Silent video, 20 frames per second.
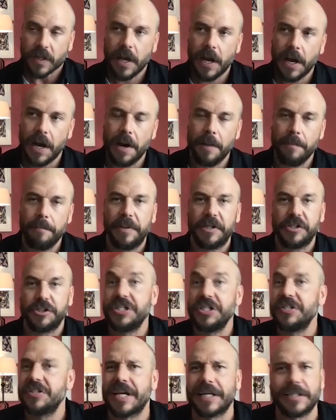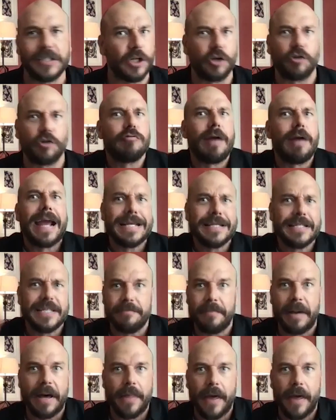But she's like the crazy
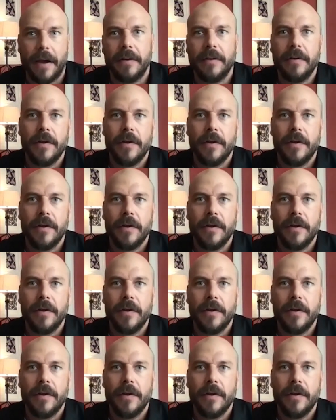mother.